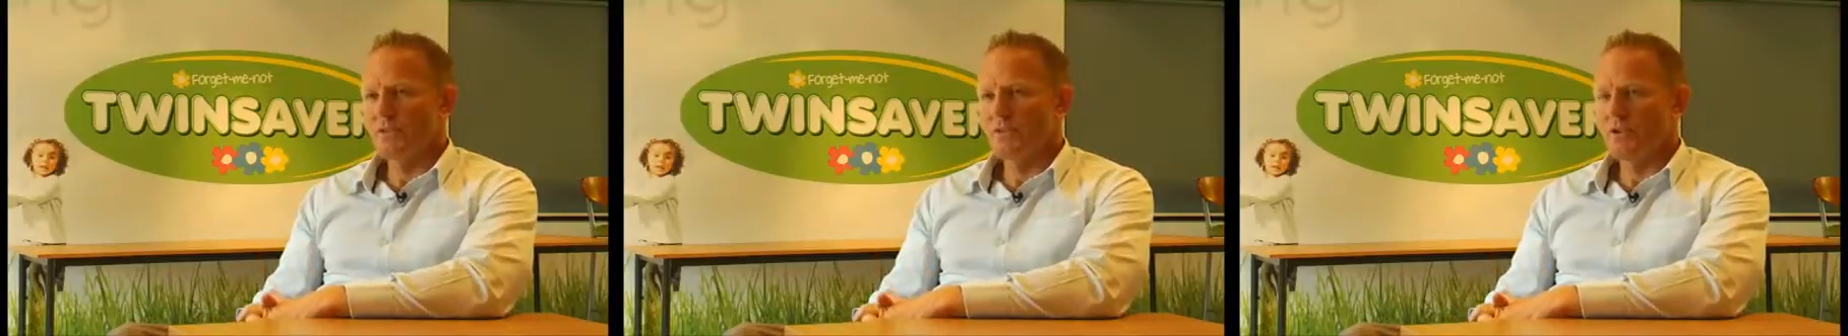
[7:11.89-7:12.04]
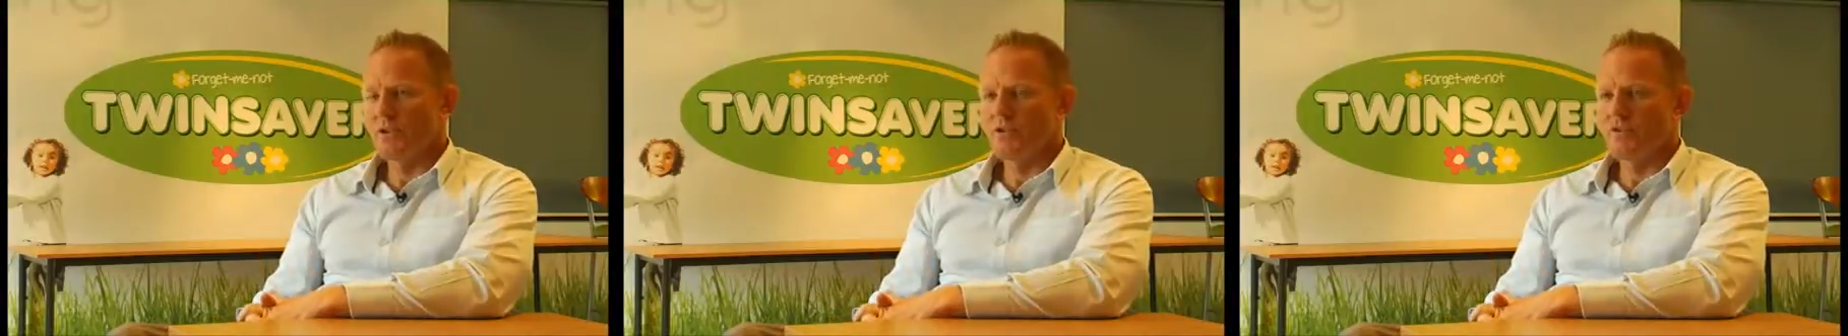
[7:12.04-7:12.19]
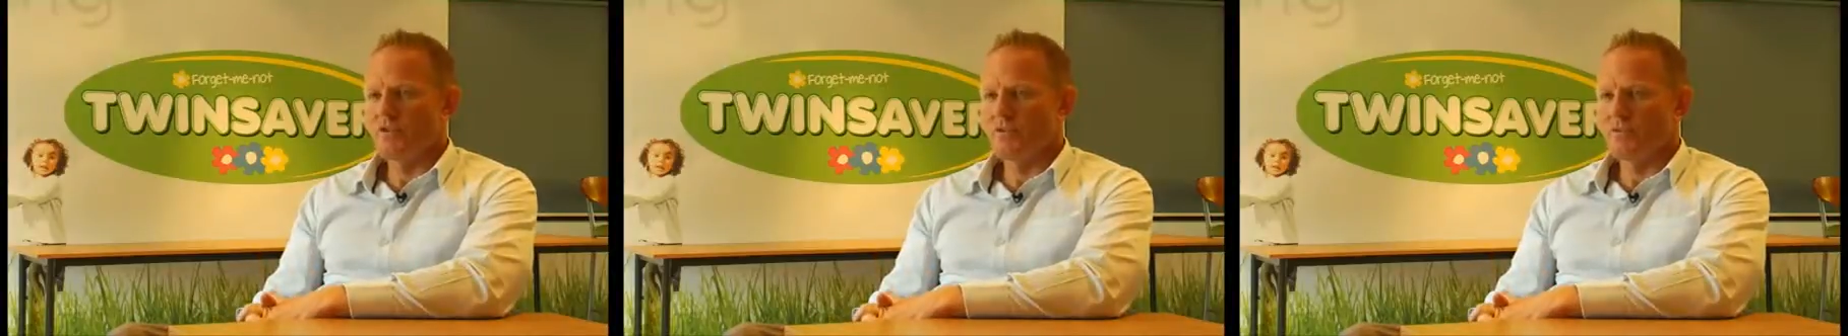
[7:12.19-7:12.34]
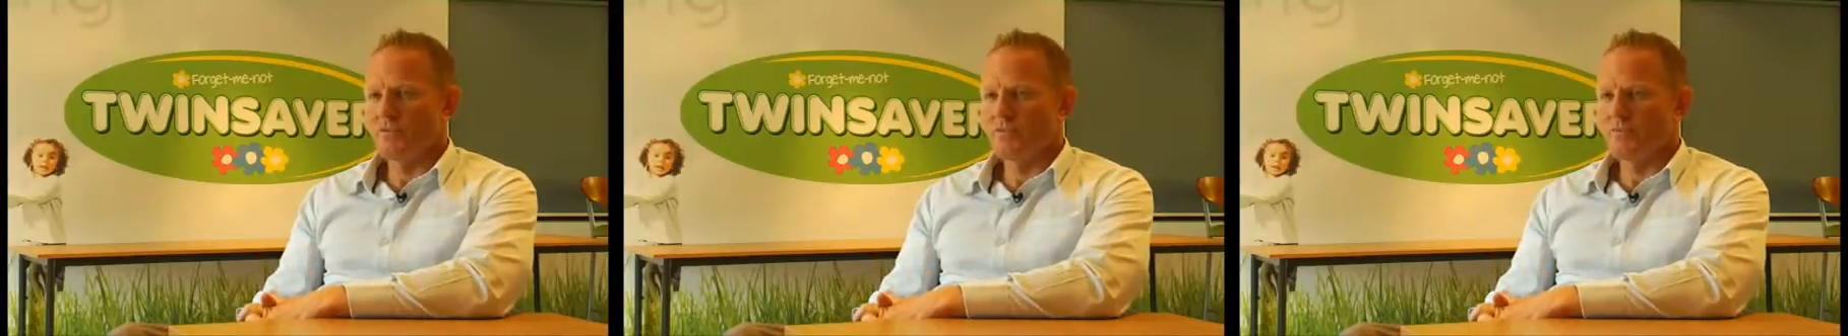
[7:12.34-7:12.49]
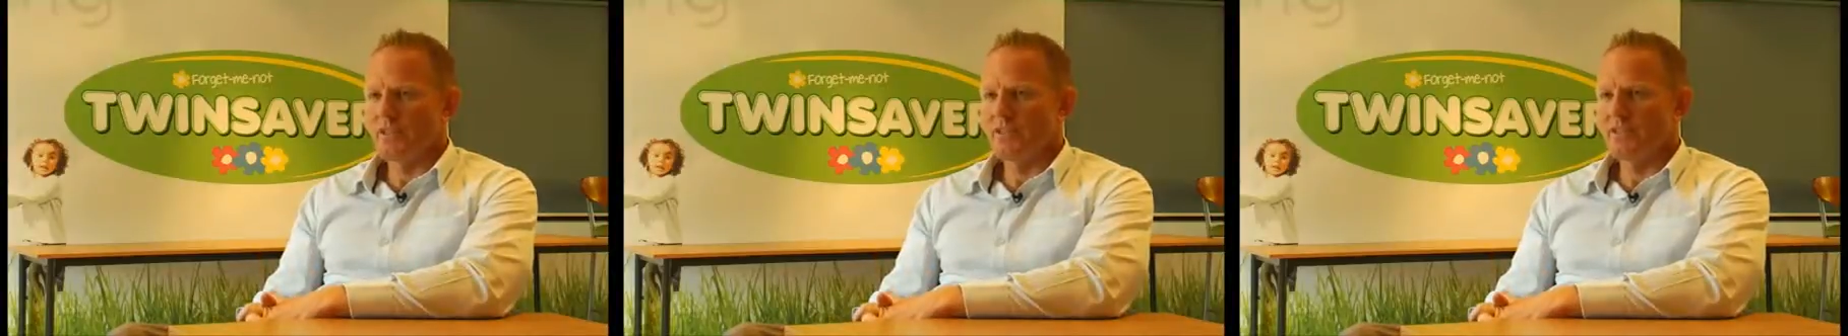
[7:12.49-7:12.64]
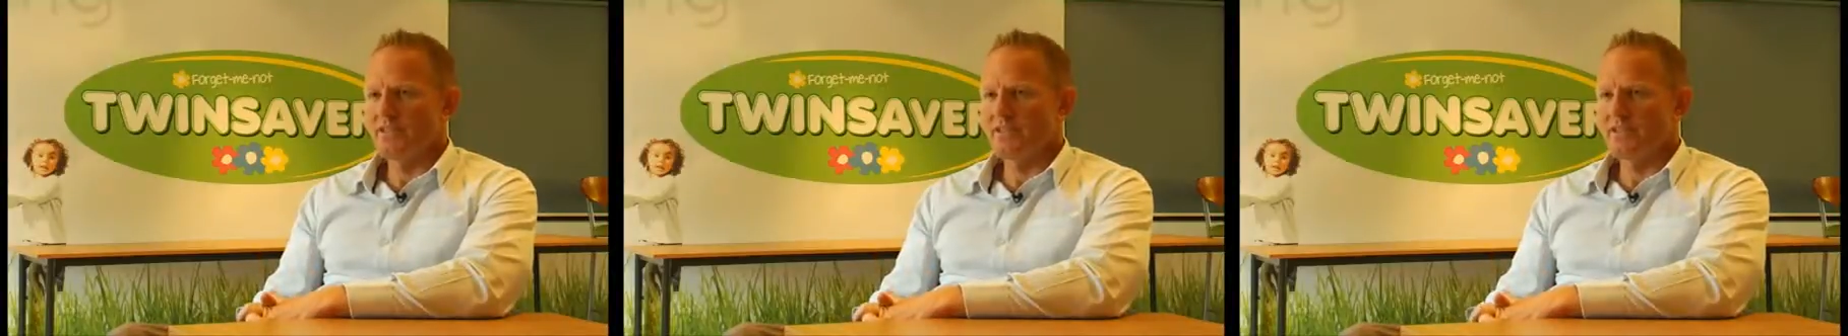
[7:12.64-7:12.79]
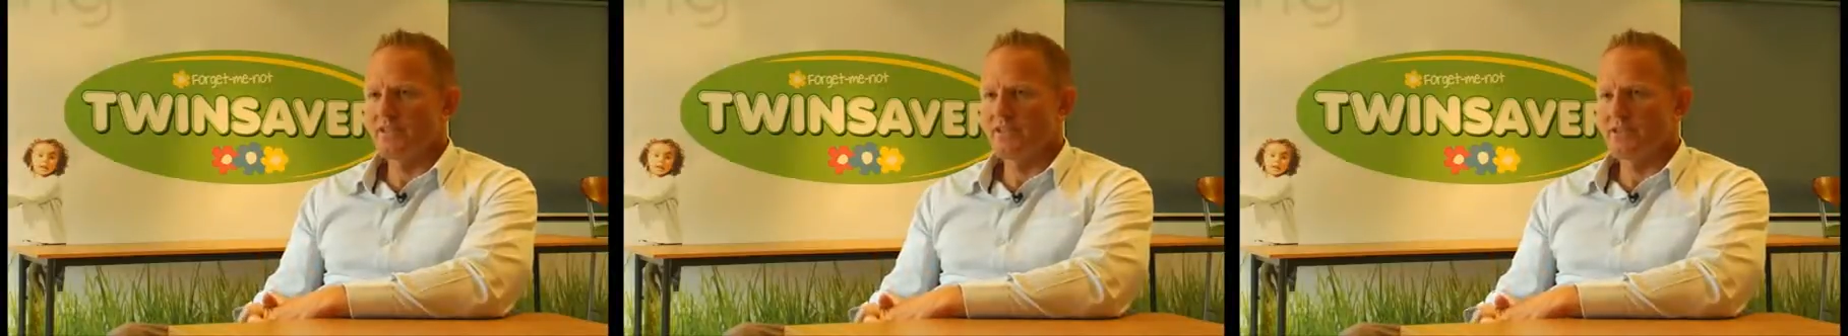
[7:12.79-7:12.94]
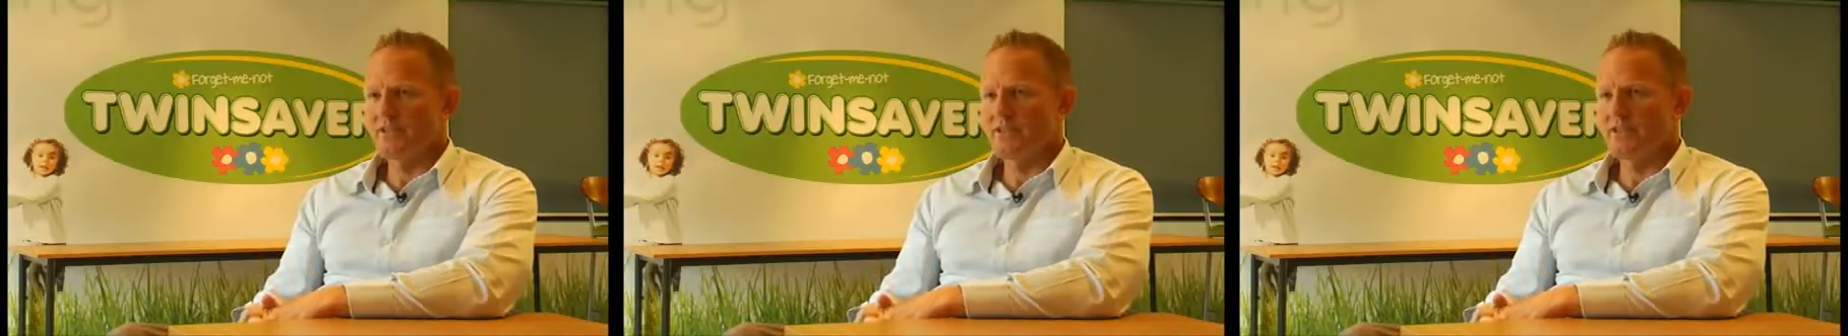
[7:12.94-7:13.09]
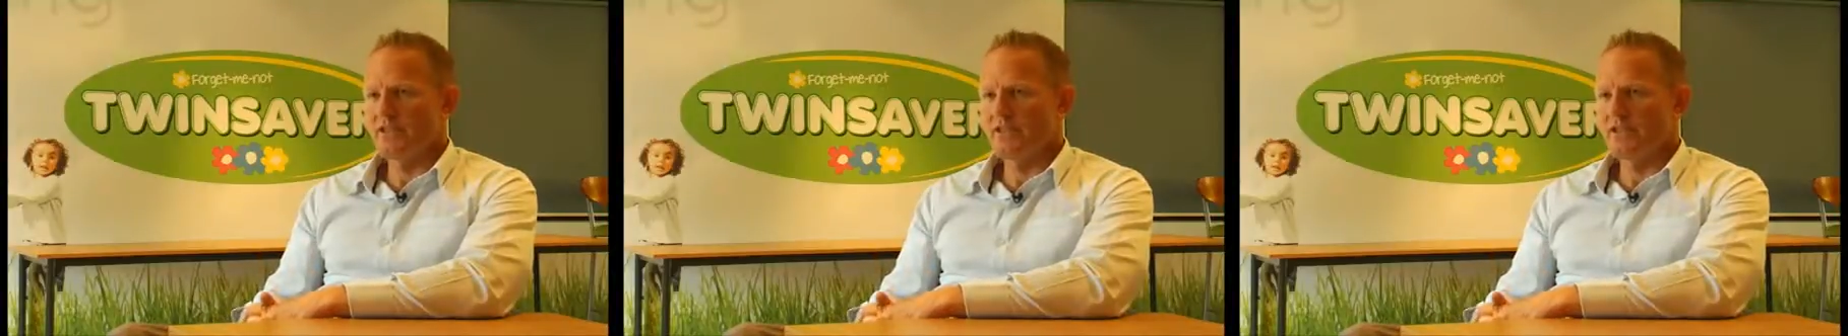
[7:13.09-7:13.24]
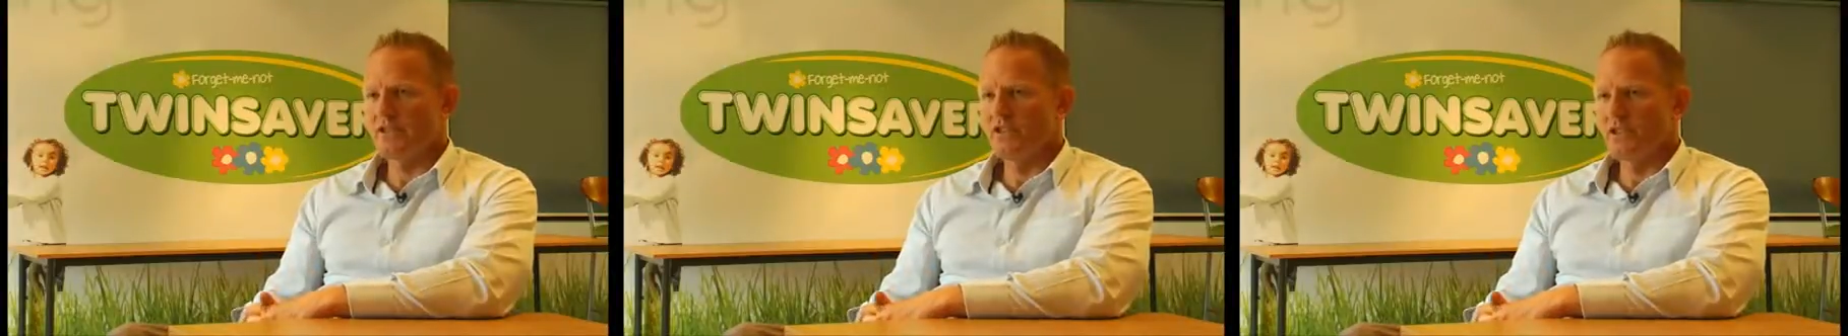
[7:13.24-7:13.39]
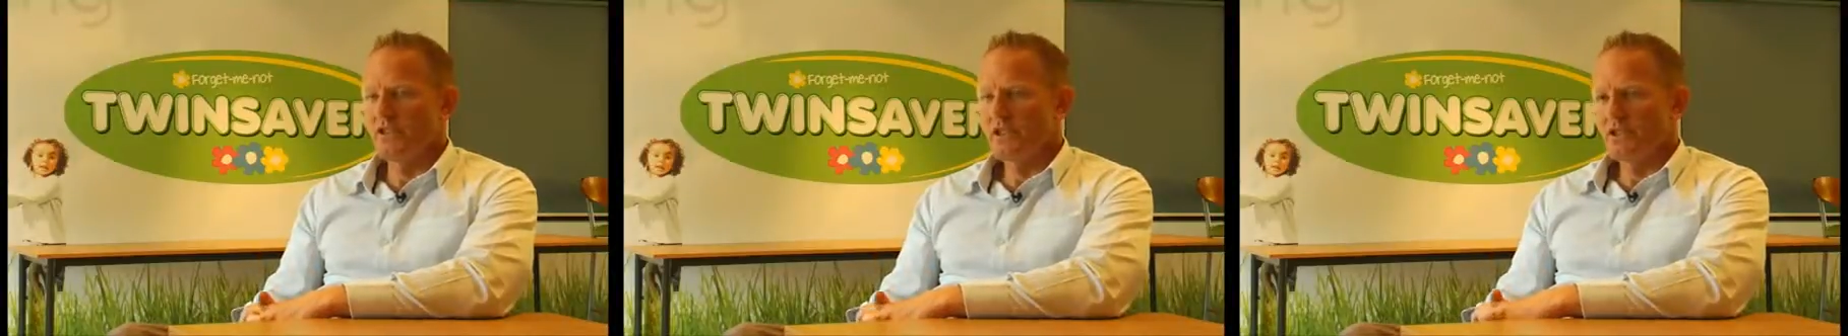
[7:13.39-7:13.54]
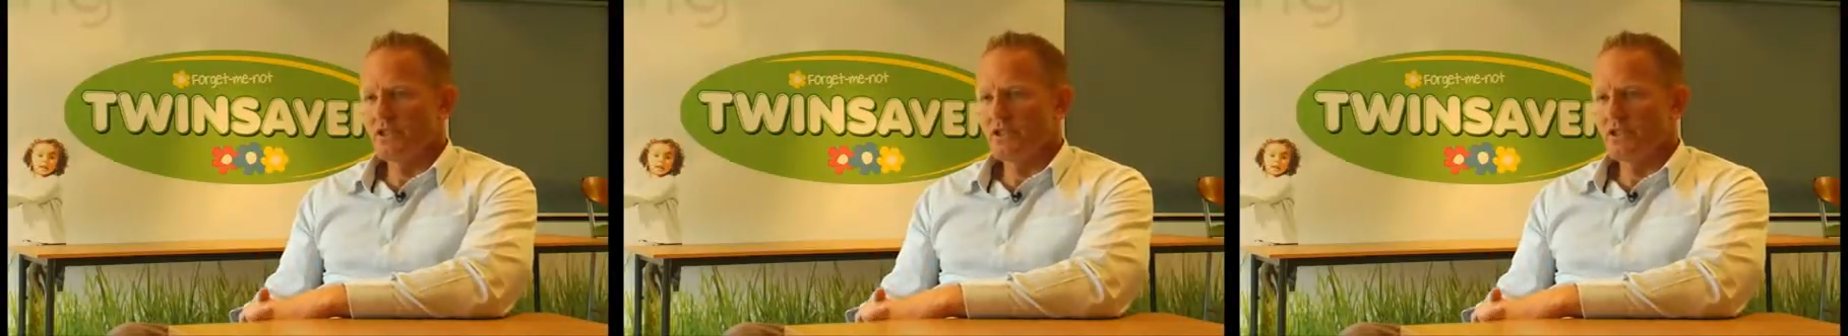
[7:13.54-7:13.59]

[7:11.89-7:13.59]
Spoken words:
work to your best advantage.